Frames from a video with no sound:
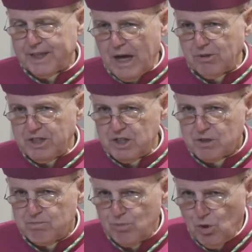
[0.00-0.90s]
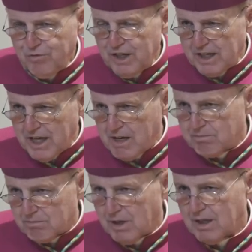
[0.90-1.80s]
without his moving
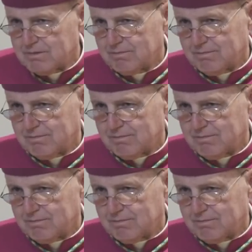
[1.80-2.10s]
him.